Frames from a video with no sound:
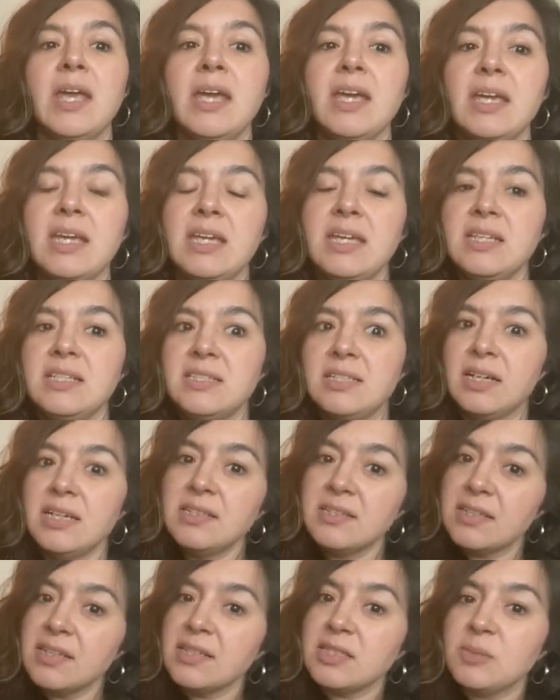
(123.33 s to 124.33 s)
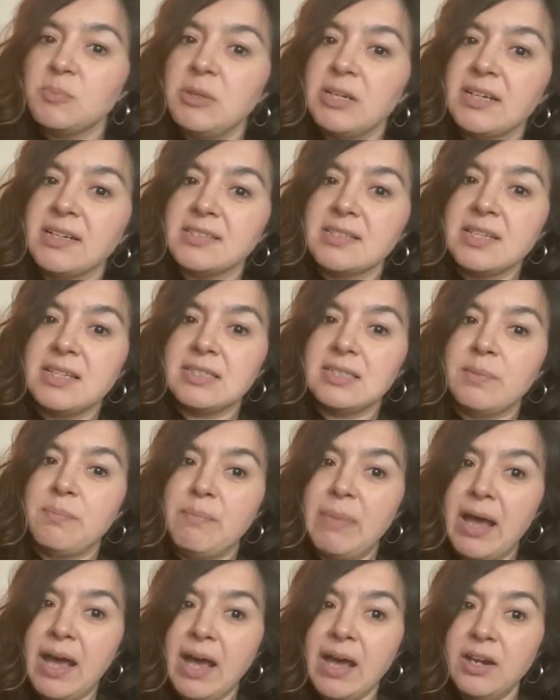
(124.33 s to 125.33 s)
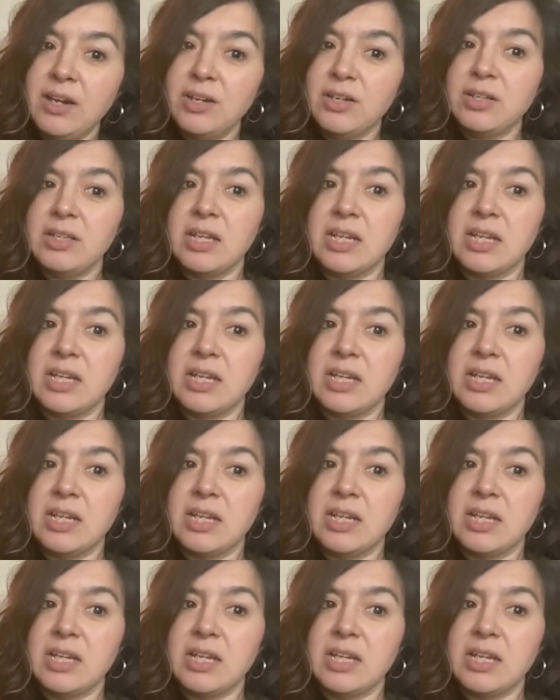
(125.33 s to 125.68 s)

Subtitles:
He does this because it is a pattern